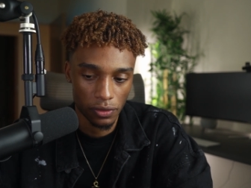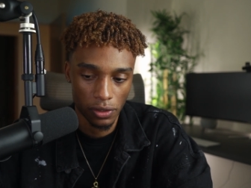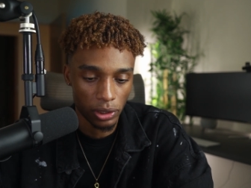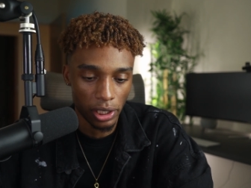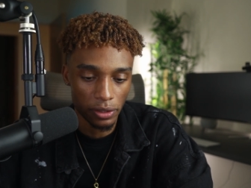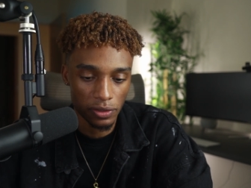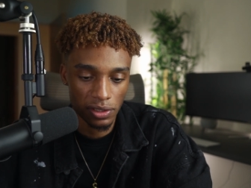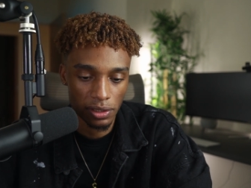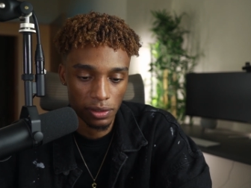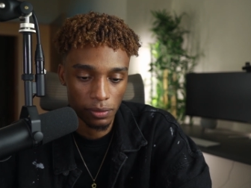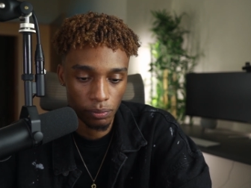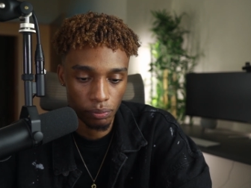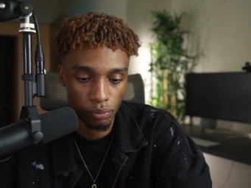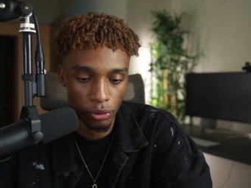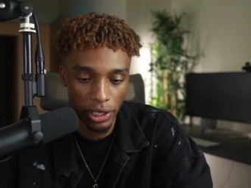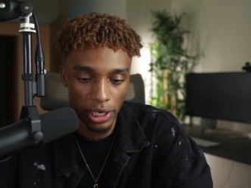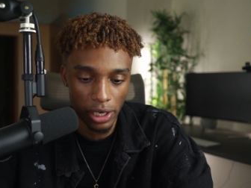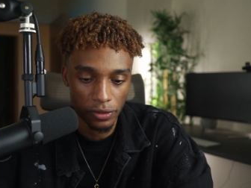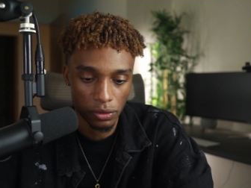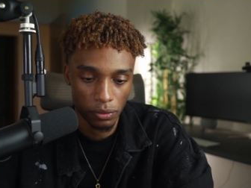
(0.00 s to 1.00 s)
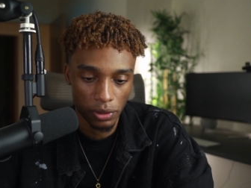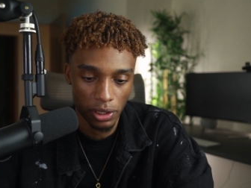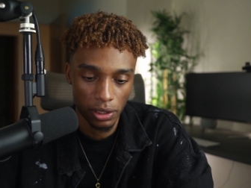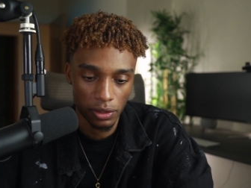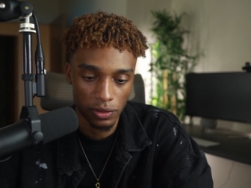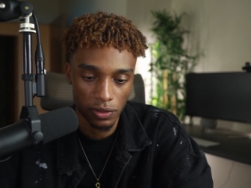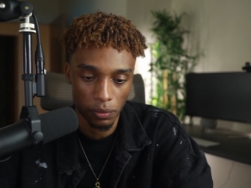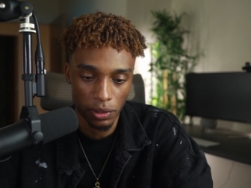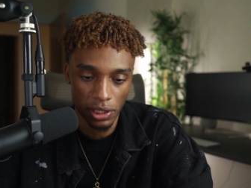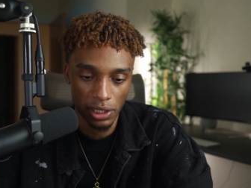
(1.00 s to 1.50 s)
So let's break down some key,
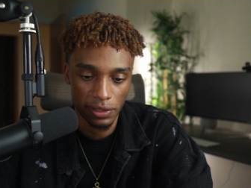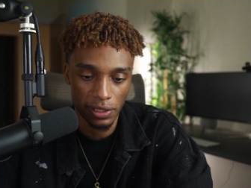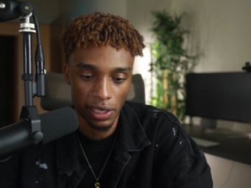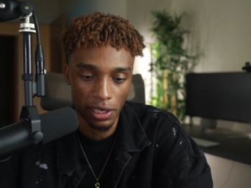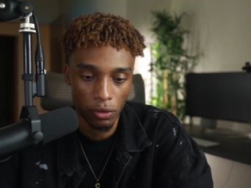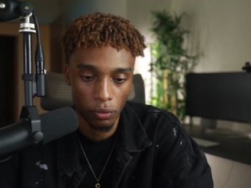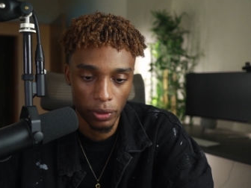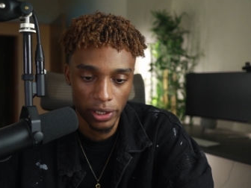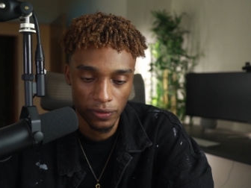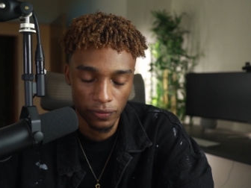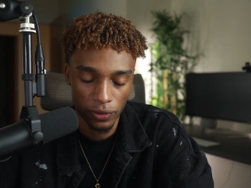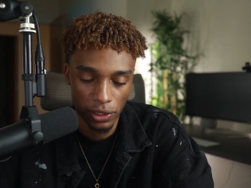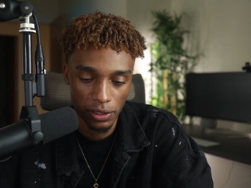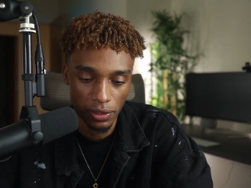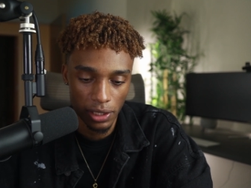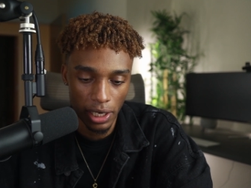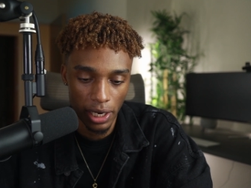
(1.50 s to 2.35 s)
some key takeaways for this,